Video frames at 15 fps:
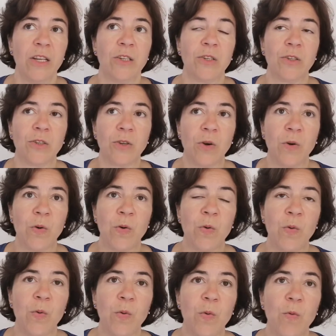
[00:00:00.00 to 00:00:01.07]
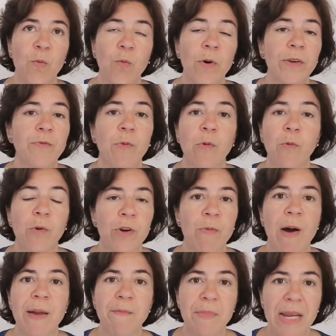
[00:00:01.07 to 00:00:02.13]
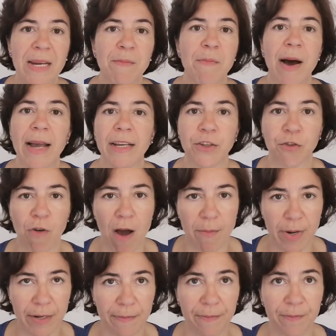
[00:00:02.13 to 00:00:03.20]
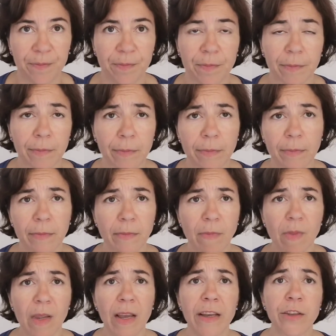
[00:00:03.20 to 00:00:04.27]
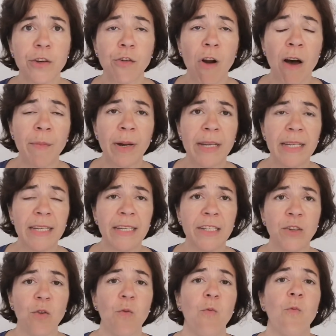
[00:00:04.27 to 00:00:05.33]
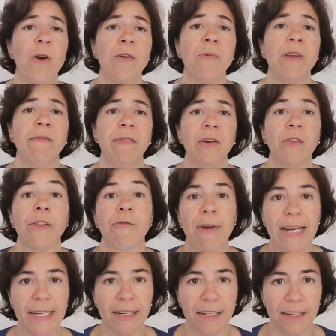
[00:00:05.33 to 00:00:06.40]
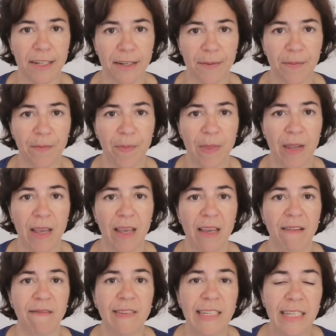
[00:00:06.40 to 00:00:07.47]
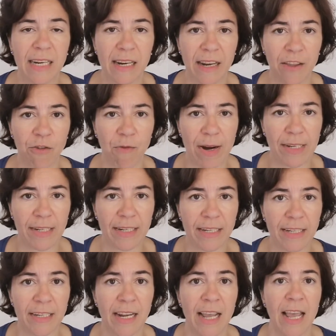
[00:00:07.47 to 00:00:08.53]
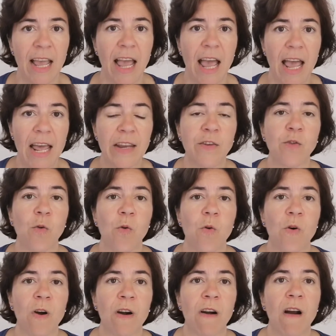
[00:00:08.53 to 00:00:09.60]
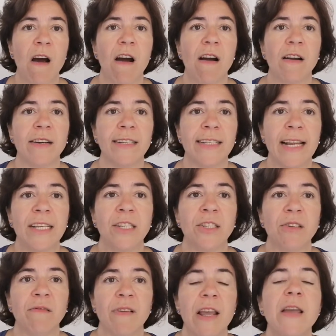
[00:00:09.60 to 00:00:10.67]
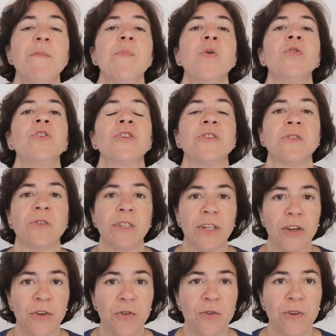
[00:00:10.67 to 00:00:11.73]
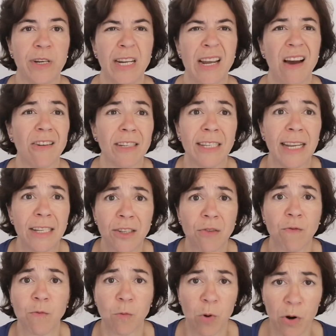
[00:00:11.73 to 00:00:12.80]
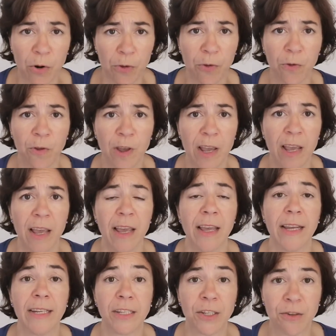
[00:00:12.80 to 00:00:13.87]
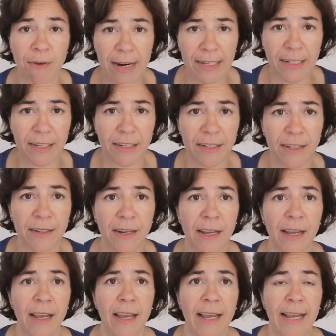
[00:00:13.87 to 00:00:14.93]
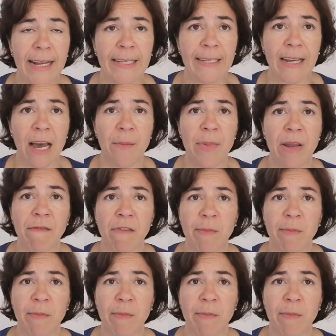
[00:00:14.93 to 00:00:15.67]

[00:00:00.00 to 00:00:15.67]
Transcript: So what do I mean by a trauma? A trauma is when we feel threatened, physically threatened, and or our sense of emotional security, our sense of worth is threatened. It's coming